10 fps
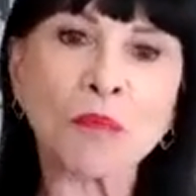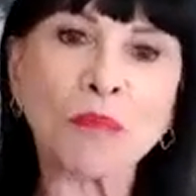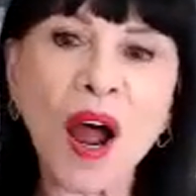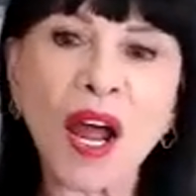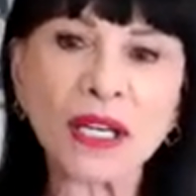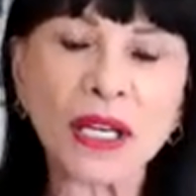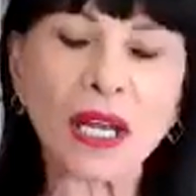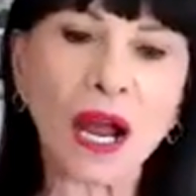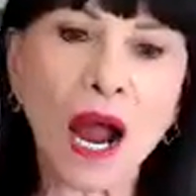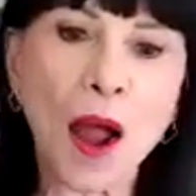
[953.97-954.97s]
But
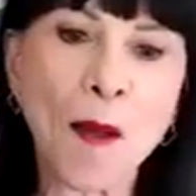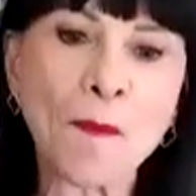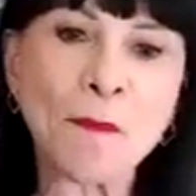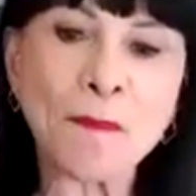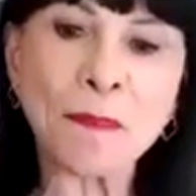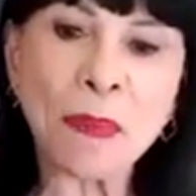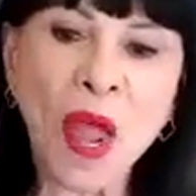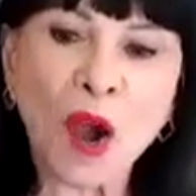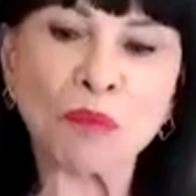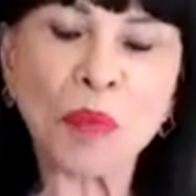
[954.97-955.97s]

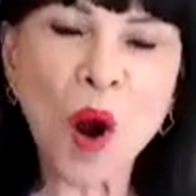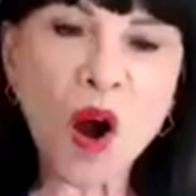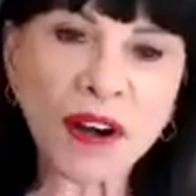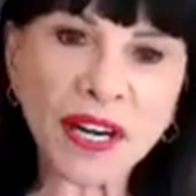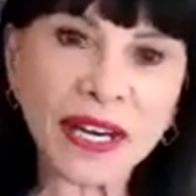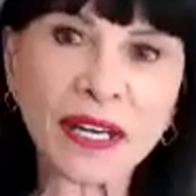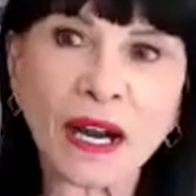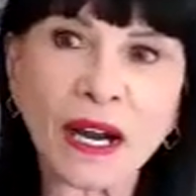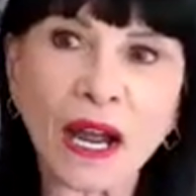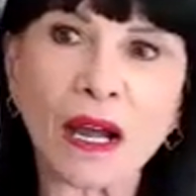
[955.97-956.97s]

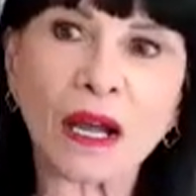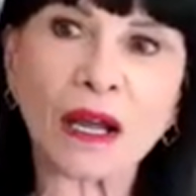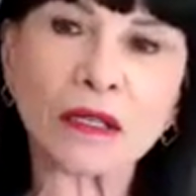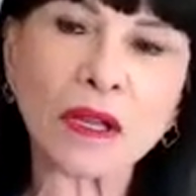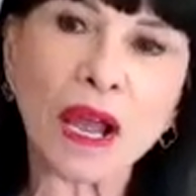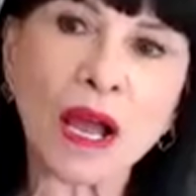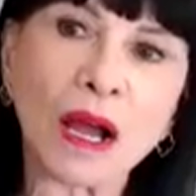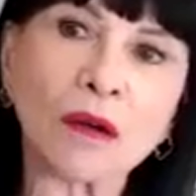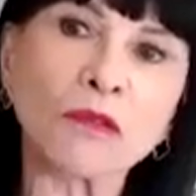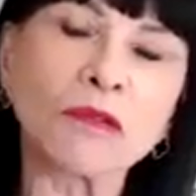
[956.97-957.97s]
barring
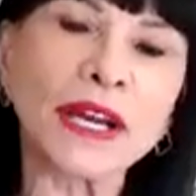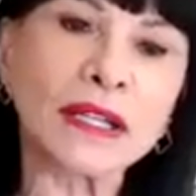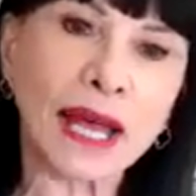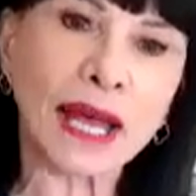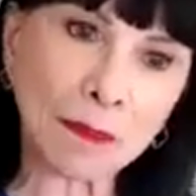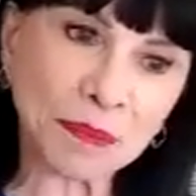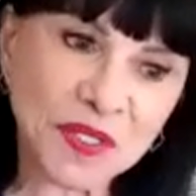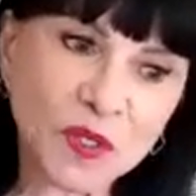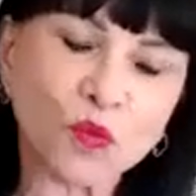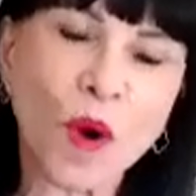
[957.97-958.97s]
a
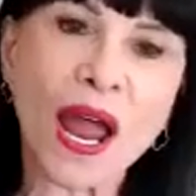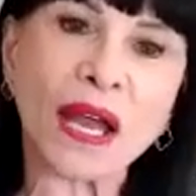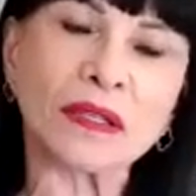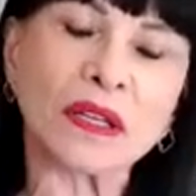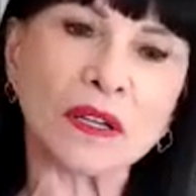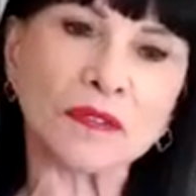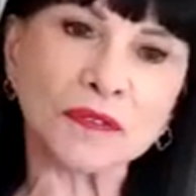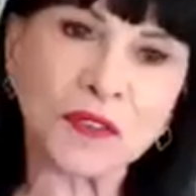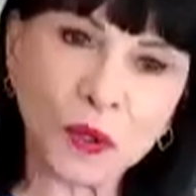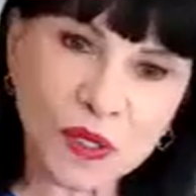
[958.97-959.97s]
relapse when the
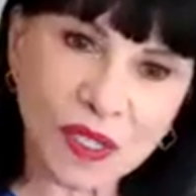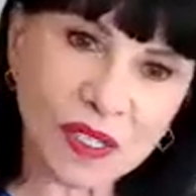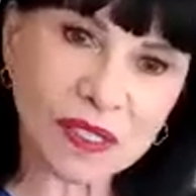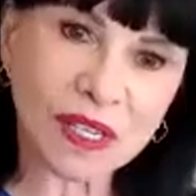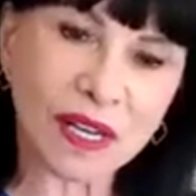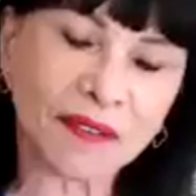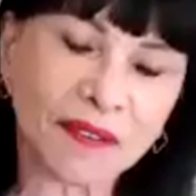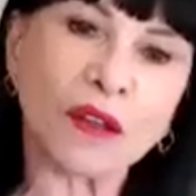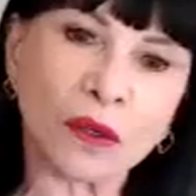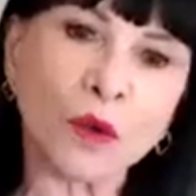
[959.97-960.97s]
flu season,
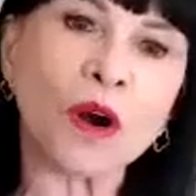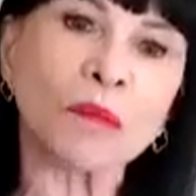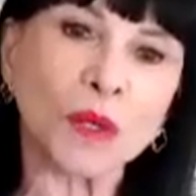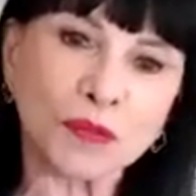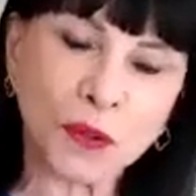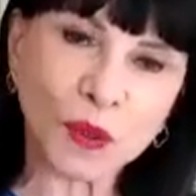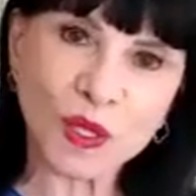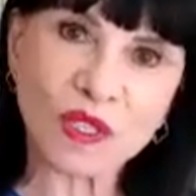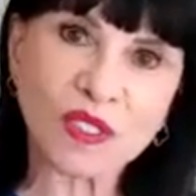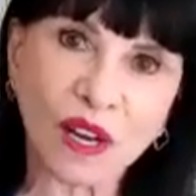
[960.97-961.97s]
the normal flu
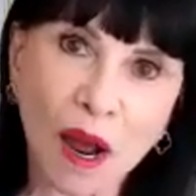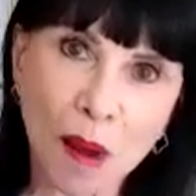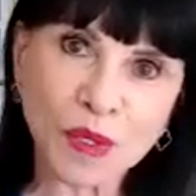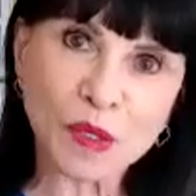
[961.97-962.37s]
season comes